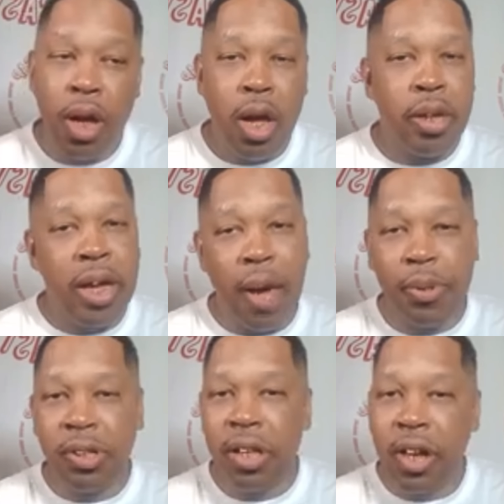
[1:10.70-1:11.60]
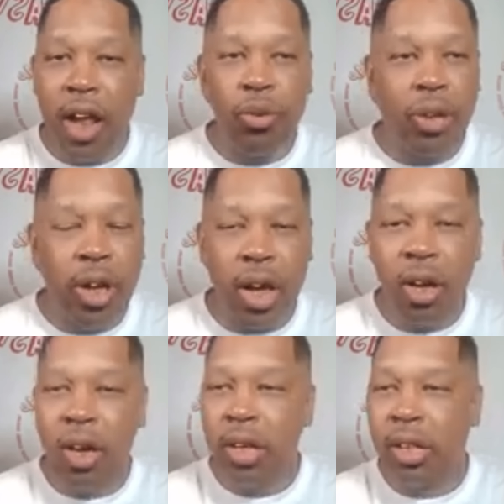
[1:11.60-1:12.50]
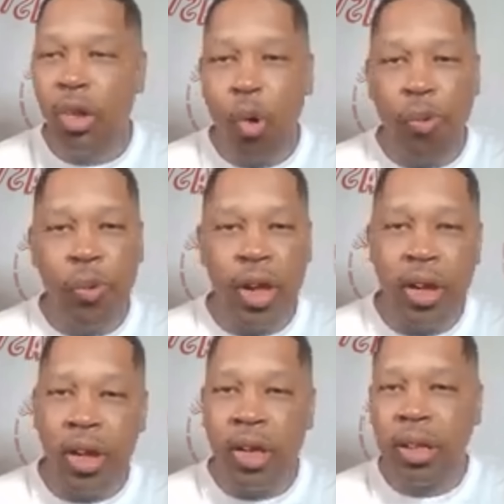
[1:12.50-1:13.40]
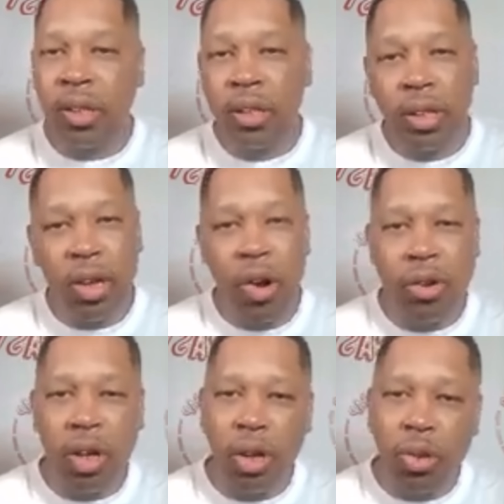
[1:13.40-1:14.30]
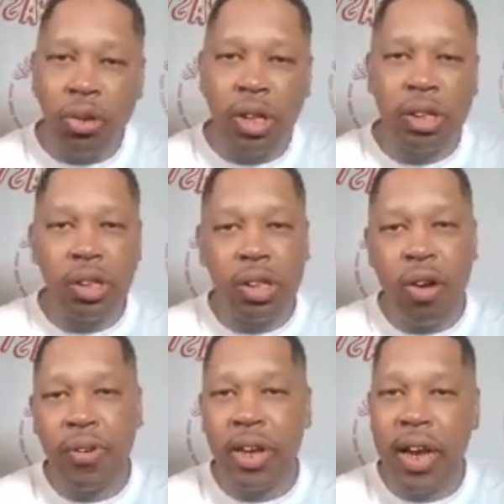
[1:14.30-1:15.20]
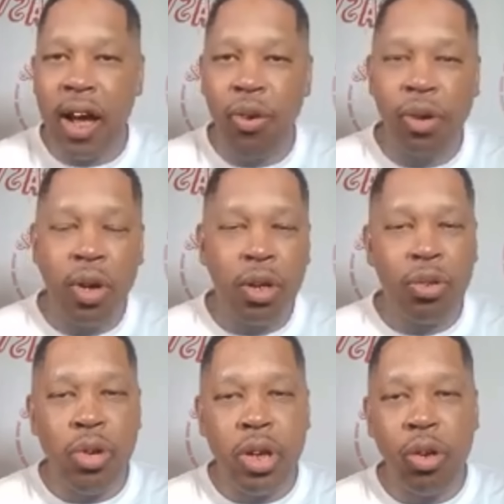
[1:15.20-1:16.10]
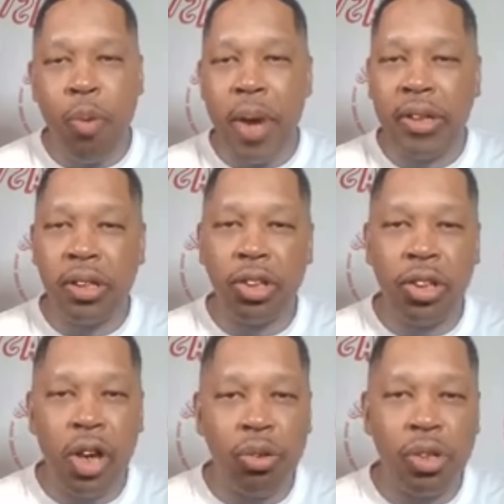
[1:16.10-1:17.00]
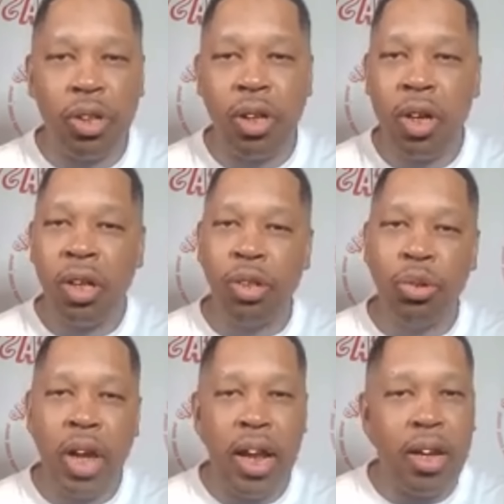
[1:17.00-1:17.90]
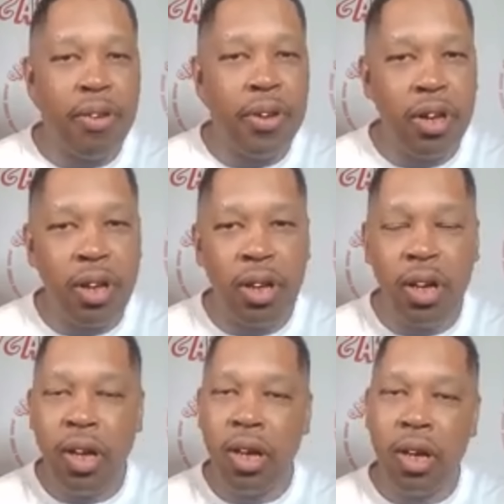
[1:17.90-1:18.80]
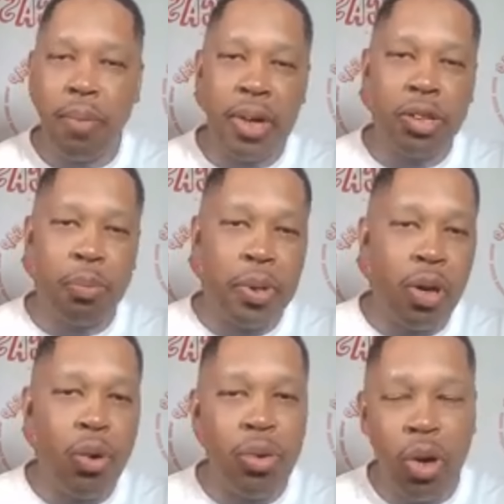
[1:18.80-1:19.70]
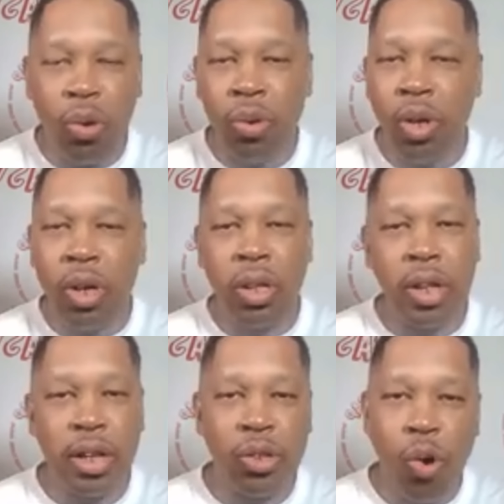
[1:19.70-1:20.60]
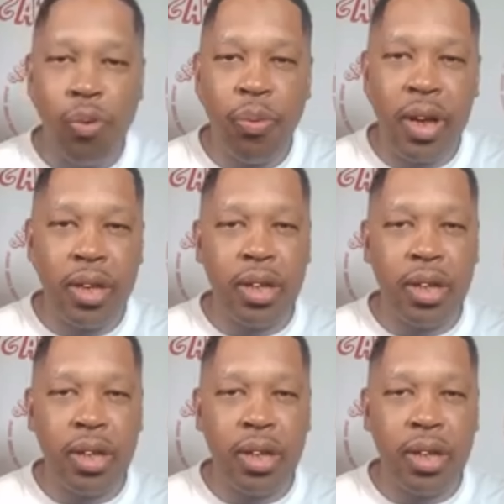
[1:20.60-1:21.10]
Yeah, but still, I don't care. It's over with. Get all your clothes. Get your stuff. Get out. You need to go back to the shelter. You can't live here. And I'm going to let your PO know that it's over with.